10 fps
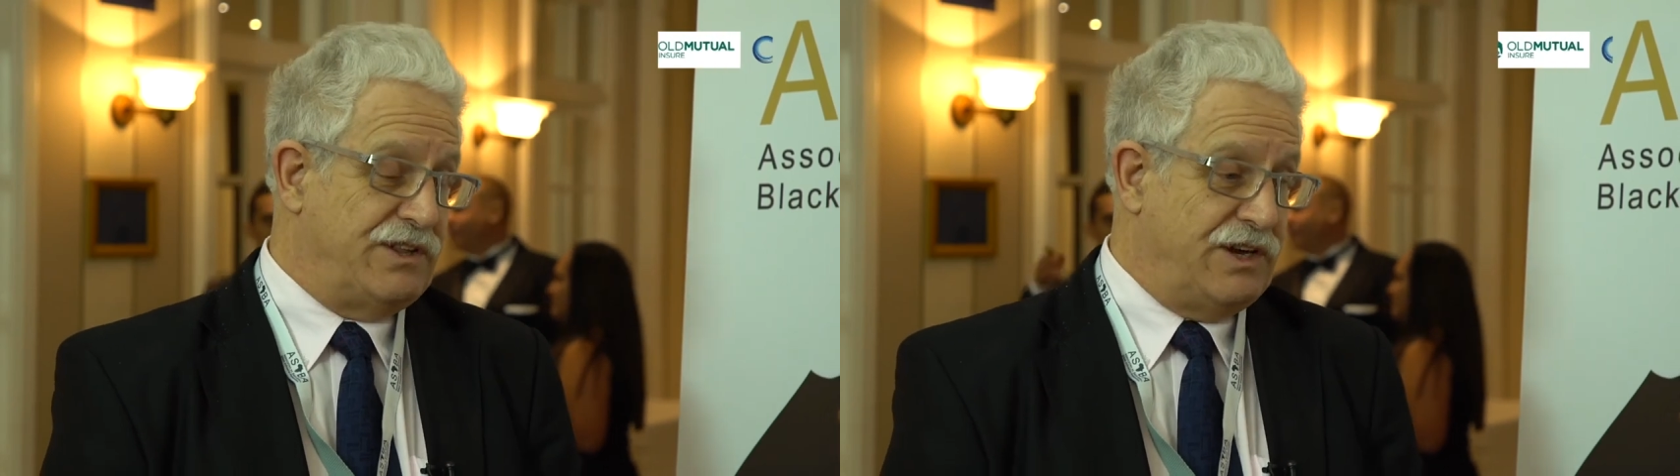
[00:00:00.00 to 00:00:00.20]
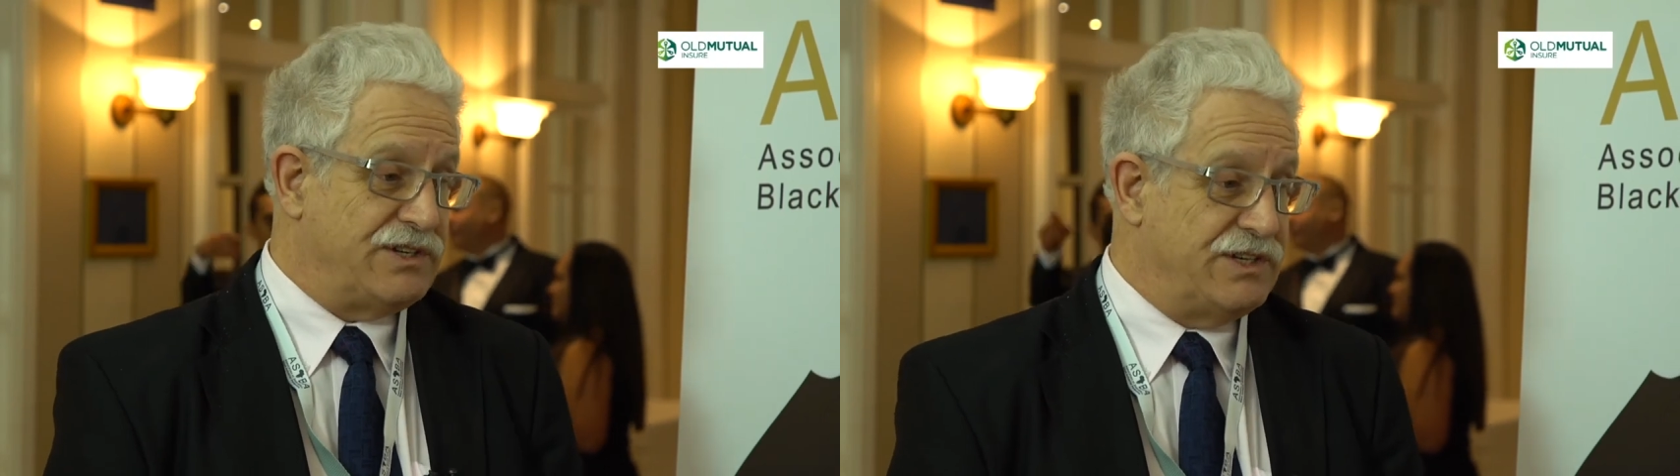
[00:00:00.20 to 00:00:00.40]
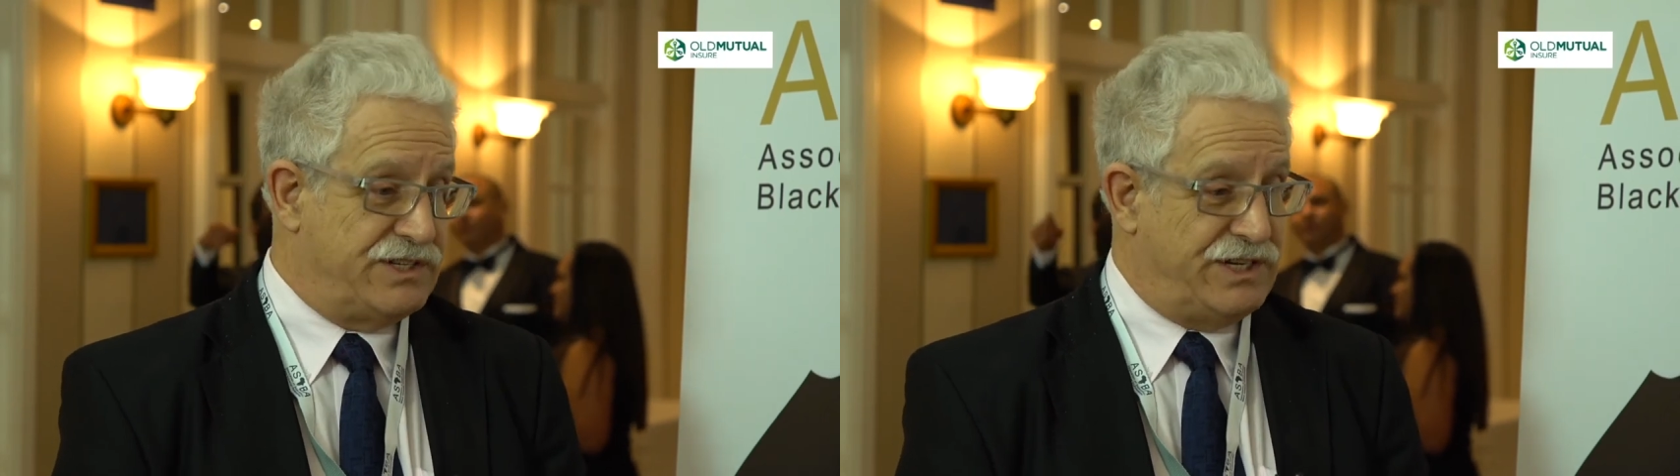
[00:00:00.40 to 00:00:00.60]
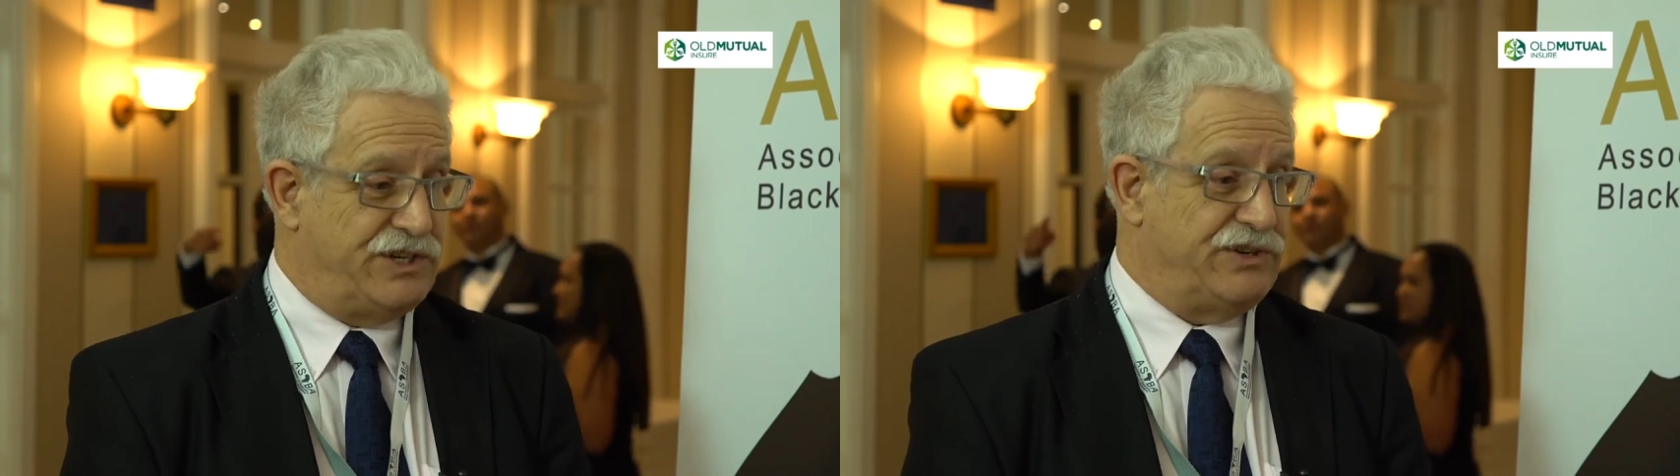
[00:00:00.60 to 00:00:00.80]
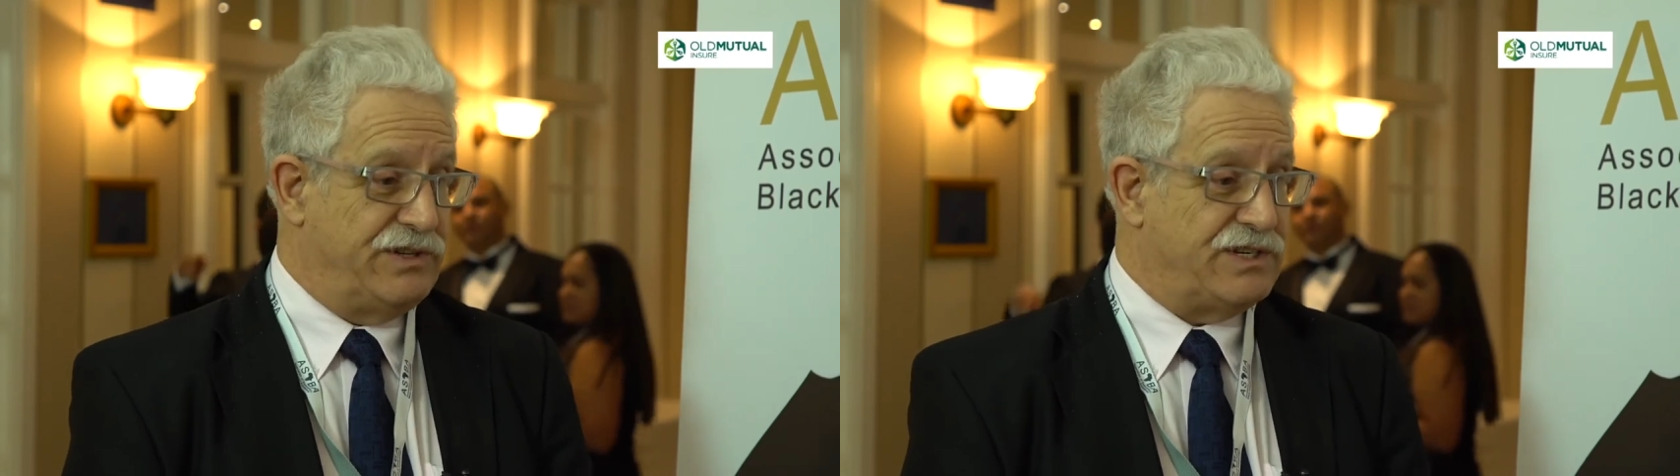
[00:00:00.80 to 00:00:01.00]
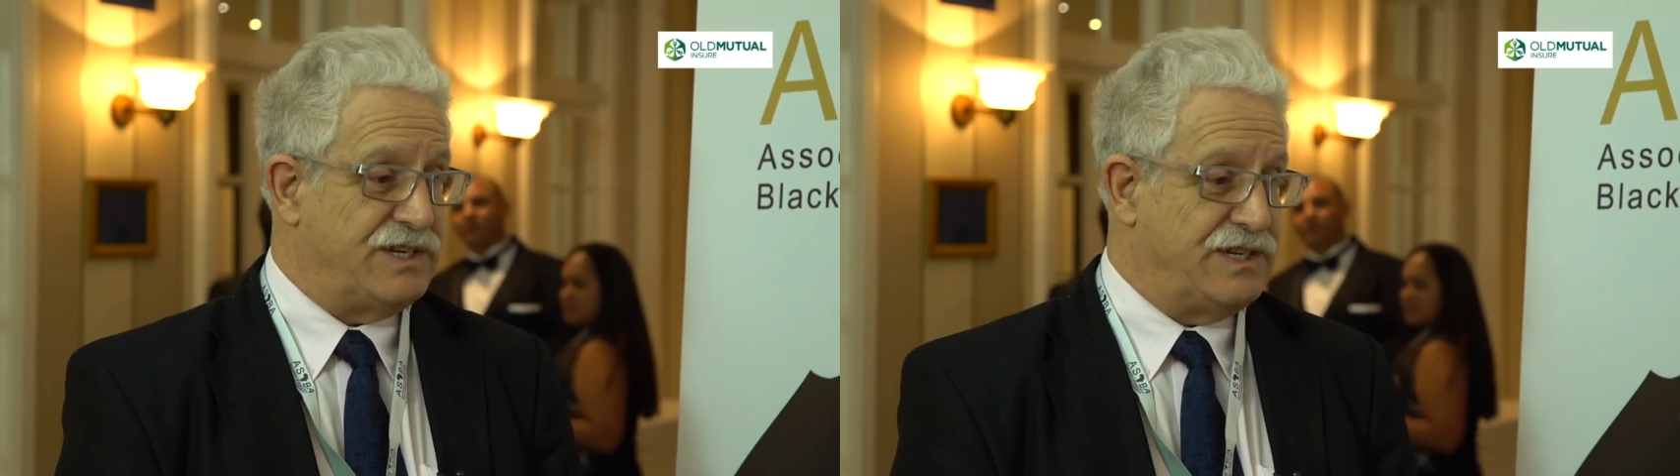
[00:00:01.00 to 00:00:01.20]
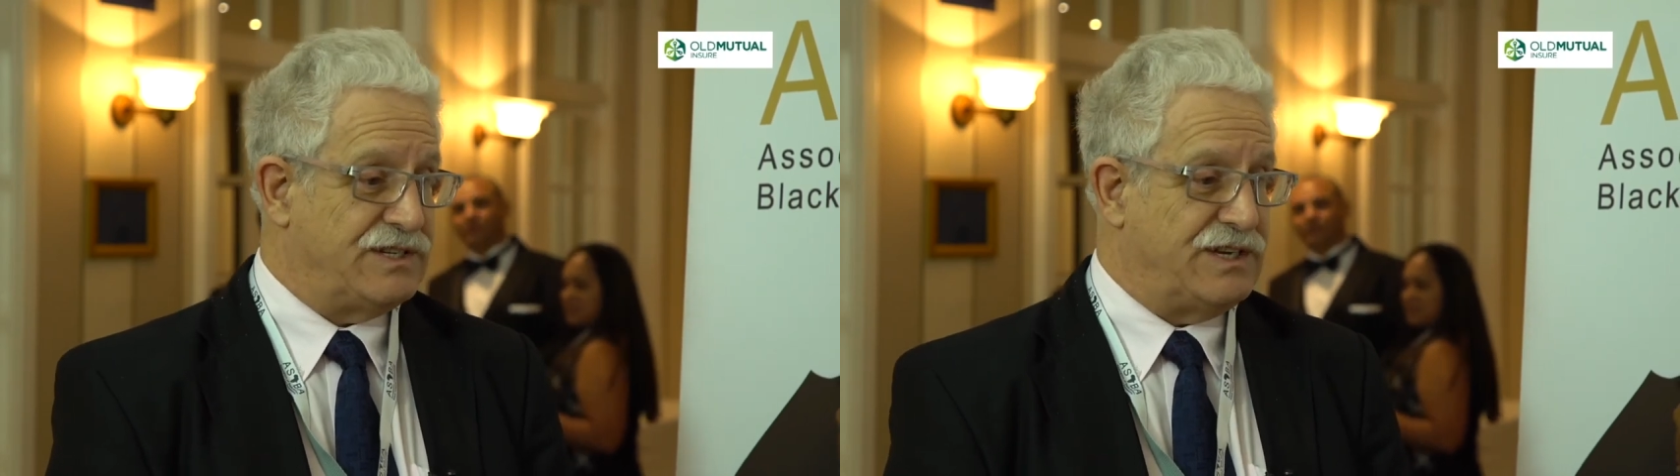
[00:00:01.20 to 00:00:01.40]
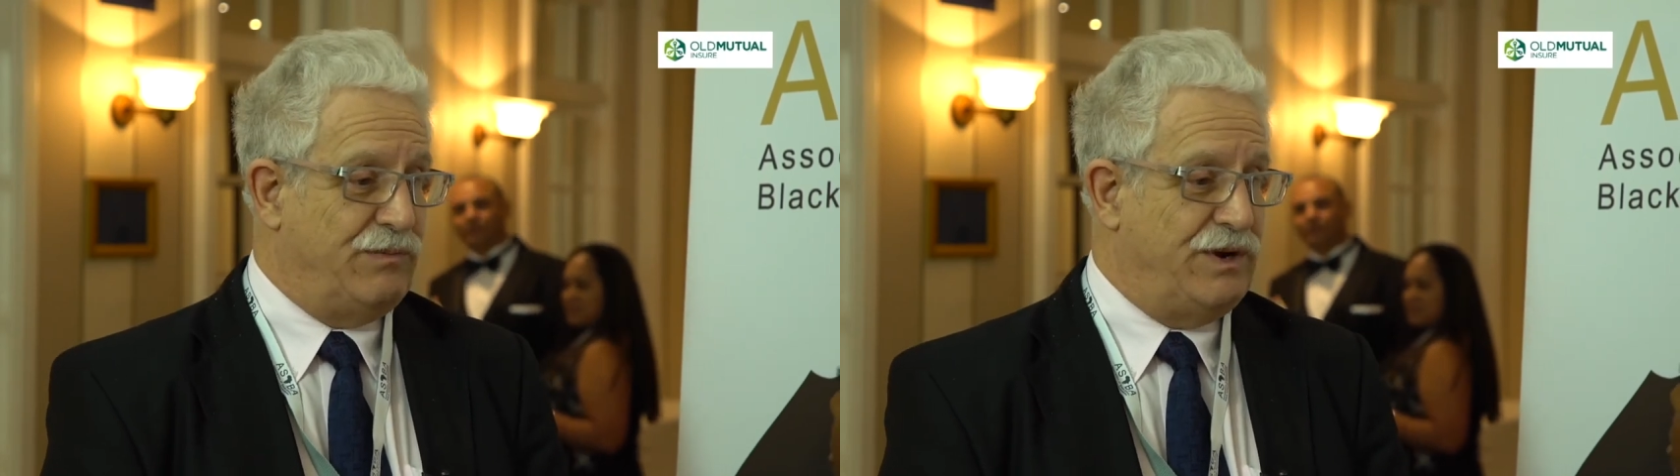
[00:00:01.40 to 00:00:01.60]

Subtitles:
those constituencies and